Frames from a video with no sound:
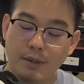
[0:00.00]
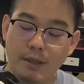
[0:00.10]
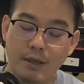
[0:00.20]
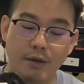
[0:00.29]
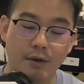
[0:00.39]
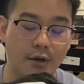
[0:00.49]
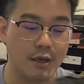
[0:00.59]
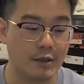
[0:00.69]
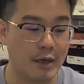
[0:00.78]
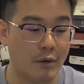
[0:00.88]
here
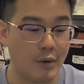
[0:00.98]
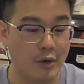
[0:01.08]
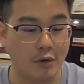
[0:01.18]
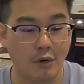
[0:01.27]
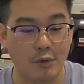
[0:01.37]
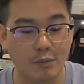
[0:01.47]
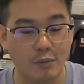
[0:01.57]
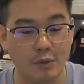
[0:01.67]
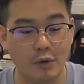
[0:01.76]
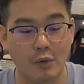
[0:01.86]
is that when you're
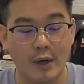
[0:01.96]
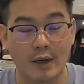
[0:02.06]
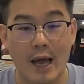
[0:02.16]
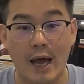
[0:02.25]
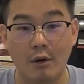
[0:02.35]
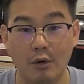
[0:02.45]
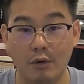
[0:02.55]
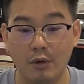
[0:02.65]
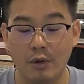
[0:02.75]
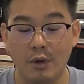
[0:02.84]
doing
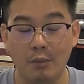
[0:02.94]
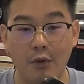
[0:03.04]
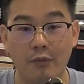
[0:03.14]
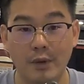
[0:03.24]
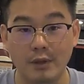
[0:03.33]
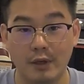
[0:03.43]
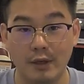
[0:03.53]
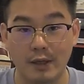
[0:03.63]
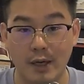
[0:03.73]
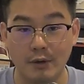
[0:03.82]
lateral movement on
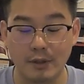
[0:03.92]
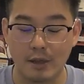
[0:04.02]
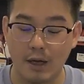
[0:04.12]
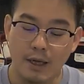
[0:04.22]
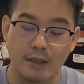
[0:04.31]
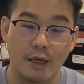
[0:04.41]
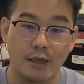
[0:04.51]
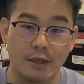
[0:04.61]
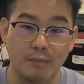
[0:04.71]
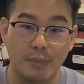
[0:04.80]
the outside, instead of
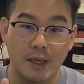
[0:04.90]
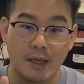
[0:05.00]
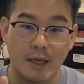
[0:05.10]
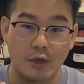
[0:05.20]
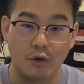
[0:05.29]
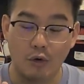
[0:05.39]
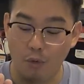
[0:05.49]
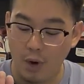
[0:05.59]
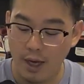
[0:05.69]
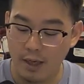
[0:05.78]
this being in your
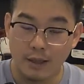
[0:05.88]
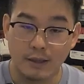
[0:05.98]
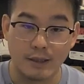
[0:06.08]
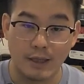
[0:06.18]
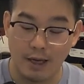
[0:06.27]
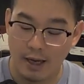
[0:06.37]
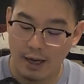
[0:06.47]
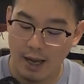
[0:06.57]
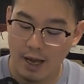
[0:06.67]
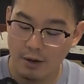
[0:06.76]
way, this
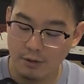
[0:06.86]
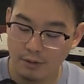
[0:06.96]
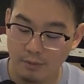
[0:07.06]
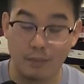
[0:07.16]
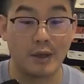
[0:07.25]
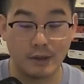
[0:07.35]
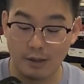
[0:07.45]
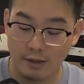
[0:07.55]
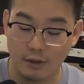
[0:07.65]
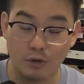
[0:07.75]
allows, because
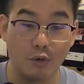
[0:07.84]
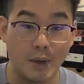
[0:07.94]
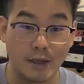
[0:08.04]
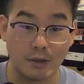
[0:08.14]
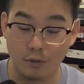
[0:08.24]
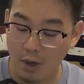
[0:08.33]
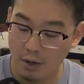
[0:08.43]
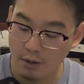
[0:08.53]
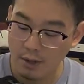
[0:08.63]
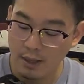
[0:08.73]
this is Zoom X as
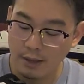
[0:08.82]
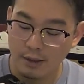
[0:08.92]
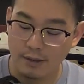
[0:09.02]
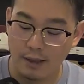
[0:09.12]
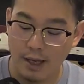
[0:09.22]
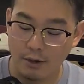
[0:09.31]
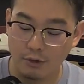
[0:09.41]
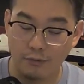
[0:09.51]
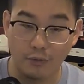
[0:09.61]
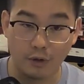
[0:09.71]
well, this allows
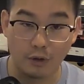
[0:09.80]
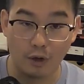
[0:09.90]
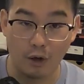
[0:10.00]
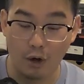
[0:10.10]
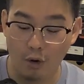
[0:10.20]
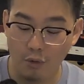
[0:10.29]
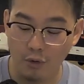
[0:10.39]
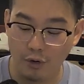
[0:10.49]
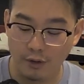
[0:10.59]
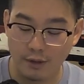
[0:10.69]
your foot to
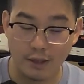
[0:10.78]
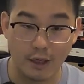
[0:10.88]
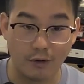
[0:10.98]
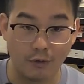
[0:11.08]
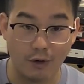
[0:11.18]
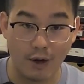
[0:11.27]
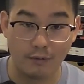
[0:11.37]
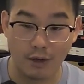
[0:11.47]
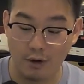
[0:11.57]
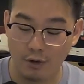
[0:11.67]
lower the center of
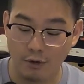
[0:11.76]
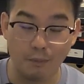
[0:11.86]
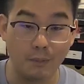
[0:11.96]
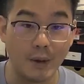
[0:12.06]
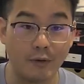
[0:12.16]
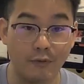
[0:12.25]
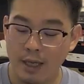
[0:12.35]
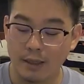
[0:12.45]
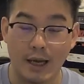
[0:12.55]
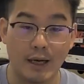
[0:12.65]
gravity on your
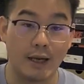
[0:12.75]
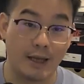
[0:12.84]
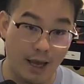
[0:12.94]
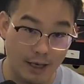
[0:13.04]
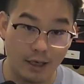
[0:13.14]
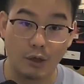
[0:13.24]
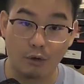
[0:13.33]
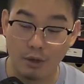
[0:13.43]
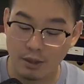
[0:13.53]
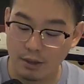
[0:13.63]
midfoot. That again
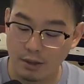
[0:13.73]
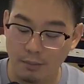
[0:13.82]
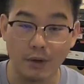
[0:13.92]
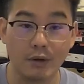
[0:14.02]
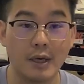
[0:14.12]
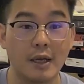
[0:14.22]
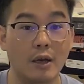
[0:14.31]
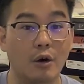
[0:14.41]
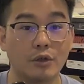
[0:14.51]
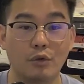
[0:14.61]
increases stability. It
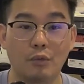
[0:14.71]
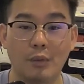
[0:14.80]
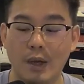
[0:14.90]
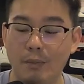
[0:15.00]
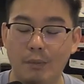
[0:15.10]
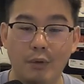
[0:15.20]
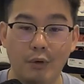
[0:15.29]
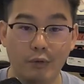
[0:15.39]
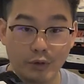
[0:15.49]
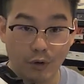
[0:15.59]
also
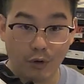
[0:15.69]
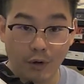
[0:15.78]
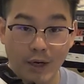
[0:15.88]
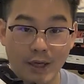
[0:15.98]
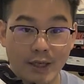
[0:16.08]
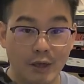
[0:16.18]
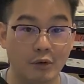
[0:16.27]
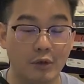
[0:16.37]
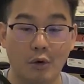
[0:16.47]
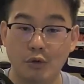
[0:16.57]
improves your heel
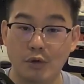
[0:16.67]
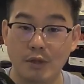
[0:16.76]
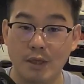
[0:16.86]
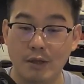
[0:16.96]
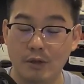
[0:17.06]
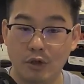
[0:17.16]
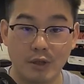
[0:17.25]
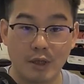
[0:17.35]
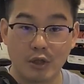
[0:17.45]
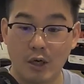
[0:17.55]
to toe
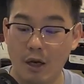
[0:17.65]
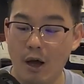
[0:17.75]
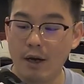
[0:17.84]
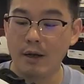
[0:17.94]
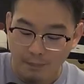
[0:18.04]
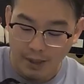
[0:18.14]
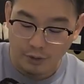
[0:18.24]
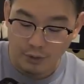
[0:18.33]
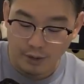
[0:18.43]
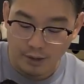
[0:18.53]
transition a lot. By
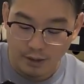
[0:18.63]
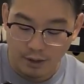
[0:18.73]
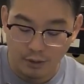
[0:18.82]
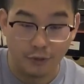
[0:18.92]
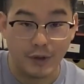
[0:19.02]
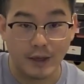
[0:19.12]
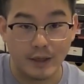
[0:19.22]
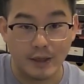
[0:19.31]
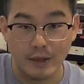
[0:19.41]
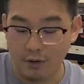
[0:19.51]
doing this little thing
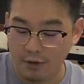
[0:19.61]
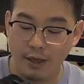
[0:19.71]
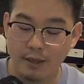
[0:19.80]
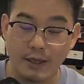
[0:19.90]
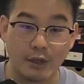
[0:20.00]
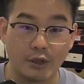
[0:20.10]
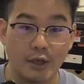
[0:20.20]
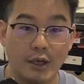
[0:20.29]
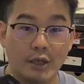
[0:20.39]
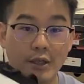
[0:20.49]
here, it's
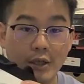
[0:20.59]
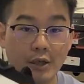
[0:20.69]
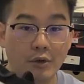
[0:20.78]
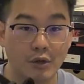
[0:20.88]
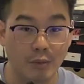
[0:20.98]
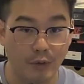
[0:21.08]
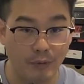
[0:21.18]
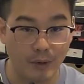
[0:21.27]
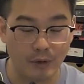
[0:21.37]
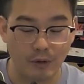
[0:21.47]
actually a huge
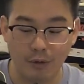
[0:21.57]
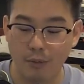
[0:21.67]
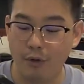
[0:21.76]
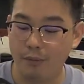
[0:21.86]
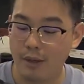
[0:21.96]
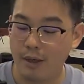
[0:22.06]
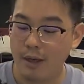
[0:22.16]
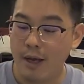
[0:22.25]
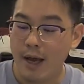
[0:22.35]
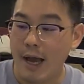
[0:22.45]
improvement to your movement,
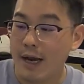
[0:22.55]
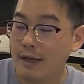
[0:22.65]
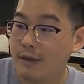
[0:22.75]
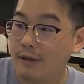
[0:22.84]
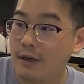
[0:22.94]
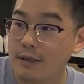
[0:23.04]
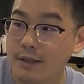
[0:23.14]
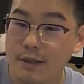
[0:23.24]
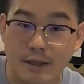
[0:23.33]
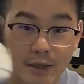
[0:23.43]
and it doesn't
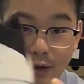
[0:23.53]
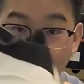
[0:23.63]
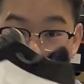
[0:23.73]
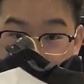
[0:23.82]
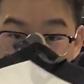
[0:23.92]
steal away the